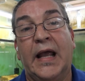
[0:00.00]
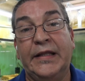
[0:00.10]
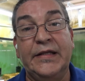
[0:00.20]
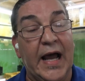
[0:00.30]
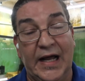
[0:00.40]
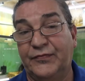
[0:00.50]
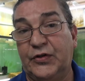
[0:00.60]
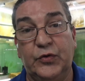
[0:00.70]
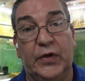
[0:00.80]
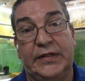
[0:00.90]
And you have to
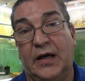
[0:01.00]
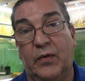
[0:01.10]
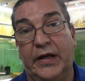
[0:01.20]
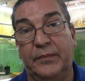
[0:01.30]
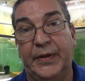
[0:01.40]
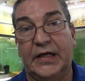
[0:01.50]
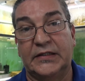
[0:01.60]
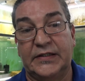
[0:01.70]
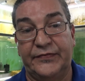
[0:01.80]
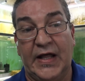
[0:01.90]
do it that way,
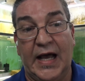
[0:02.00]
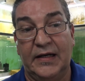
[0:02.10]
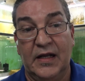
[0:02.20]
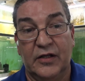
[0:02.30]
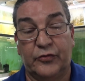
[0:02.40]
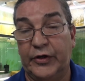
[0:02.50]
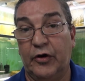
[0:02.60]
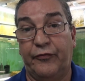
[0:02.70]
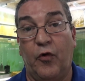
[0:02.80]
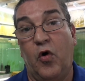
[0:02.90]
because if not, three
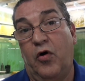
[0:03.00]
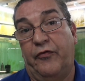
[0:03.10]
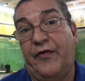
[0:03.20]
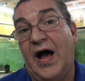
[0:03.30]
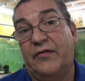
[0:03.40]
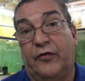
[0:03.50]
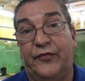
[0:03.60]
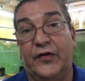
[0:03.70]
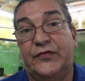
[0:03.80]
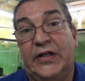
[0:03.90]
or four or five or
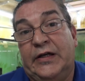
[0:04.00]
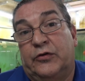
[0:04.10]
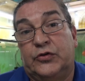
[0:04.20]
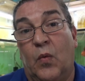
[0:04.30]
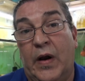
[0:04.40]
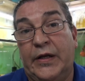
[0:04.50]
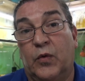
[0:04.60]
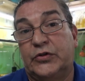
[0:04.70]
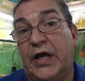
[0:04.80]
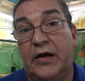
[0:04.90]
15 or 20
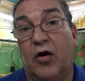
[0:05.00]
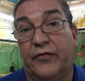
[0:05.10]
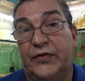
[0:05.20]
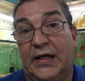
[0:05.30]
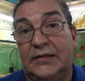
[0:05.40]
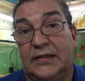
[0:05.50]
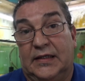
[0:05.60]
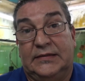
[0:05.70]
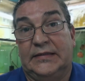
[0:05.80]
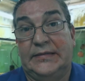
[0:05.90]
will take off like the